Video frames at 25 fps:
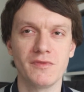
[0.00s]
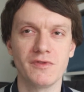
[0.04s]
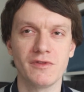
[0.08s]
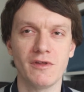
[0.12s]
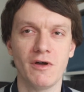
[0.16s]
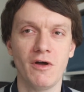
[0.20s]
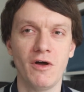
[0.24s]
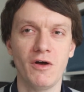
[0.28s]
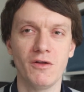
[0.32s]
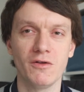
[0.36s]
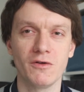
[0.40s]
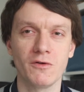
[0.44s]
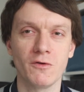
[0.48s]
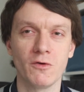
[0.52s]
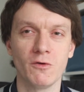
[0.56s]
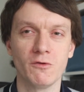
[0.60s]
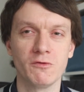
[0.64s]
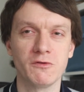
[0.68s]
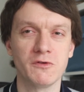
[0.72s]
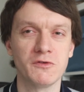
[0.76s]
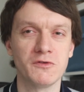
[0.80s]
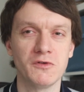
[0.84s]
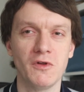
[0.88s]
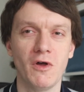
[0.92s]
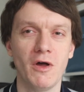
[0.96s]

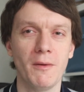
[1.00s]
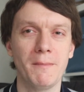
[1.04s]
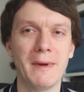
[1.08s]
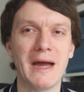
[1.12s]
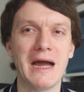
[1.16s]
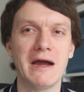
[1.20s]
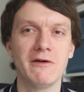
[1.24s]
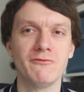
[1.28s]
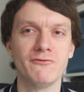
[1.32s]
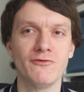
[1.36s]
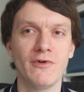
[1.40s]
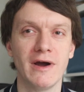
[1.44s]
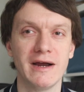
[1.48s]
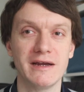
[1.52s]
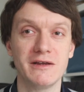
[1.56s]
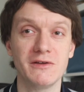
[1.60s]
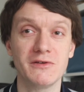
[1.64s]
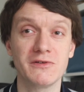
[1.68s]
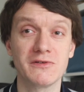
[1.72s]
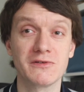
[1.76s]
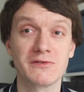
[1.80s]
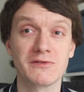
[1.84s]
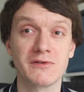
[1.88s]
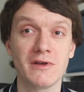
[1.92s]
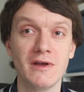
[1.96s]
Holocaust is not about
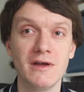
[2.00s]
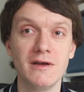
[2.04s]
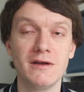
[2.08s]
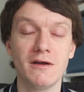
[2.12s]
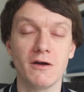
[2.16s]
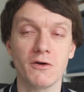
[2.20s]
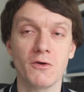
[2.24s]
race.